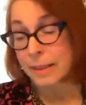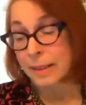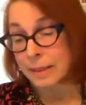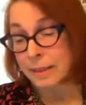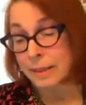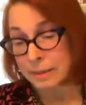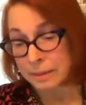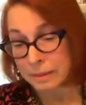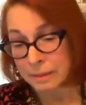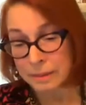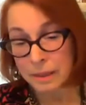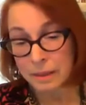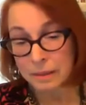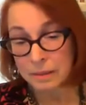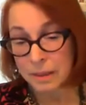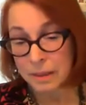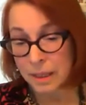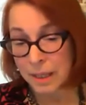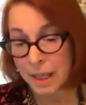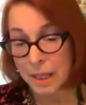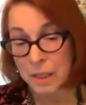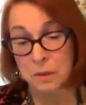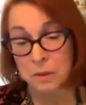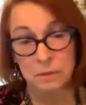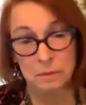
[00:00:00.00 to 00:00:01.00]
And
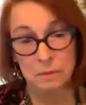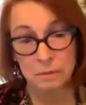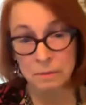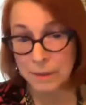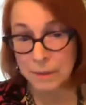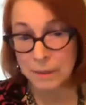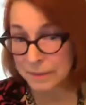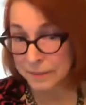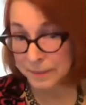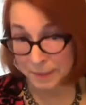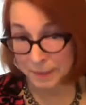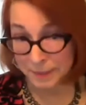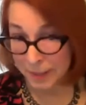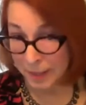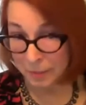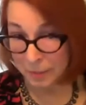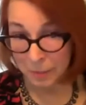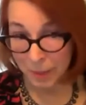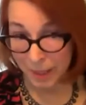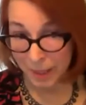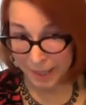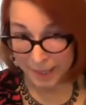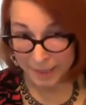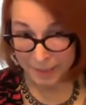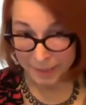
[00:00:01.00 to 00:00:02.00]
I don't really feel that
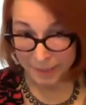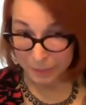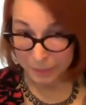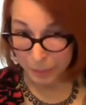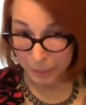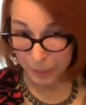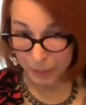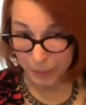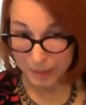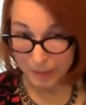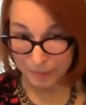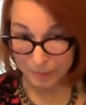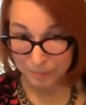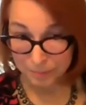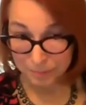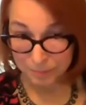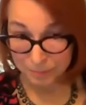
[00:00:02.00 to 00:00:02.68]
way anymore.